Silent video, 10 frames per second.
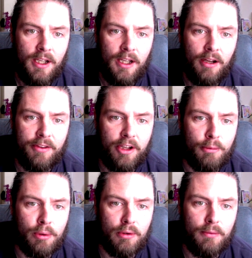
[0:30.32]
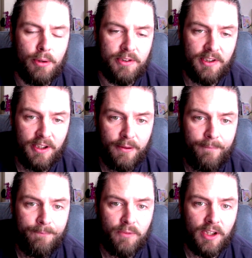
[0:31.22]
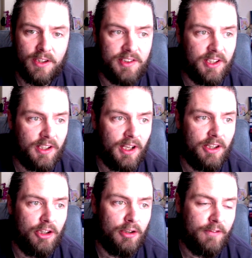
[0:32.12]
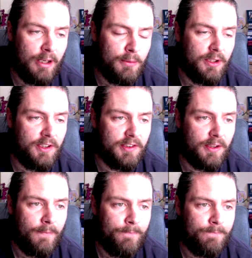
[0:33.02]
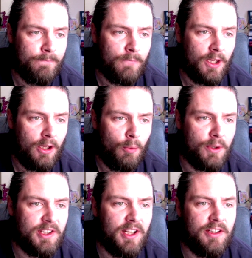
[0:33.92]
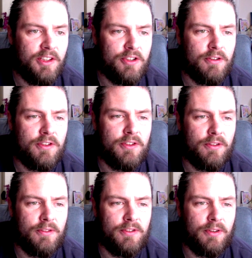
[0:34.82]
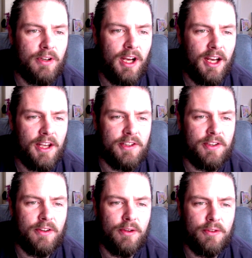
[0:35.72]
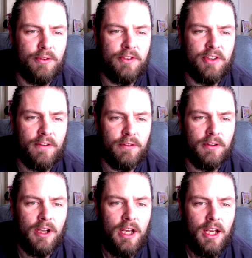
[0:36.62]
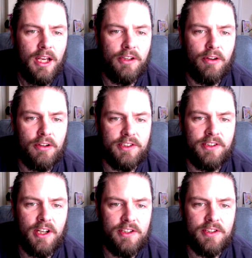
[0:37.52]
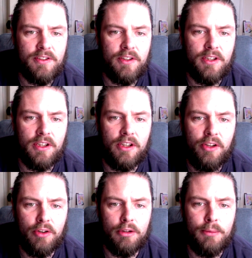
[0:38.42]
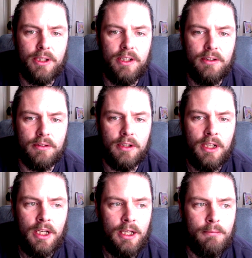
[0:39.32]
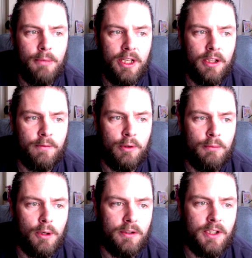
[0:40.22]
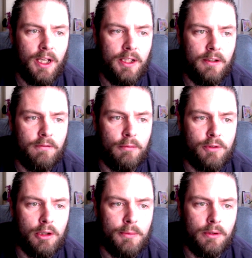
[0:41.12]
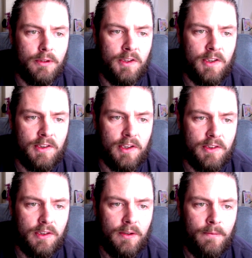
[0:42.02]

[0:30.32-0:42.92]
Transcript: healthcare personnel, the sick, and their families. Once again, the Church turns her eyes to those who suffer and calls attention to the incurably ill, many of whom are dying from terminal diseases.